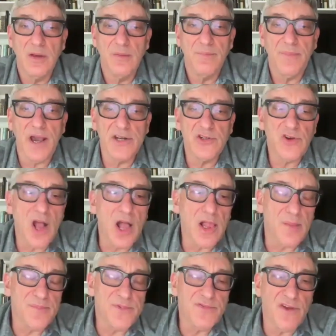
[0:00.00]
by
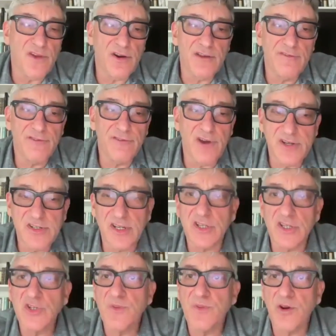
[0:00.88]
Trollope's very fresh
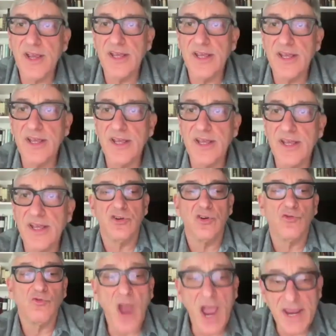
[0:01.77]
experiences
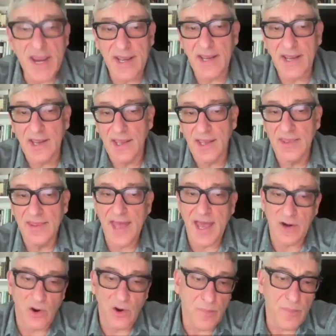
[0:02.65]
writing
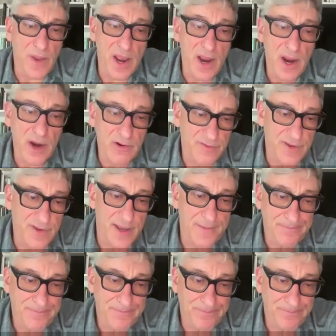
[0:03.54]
that autobiography.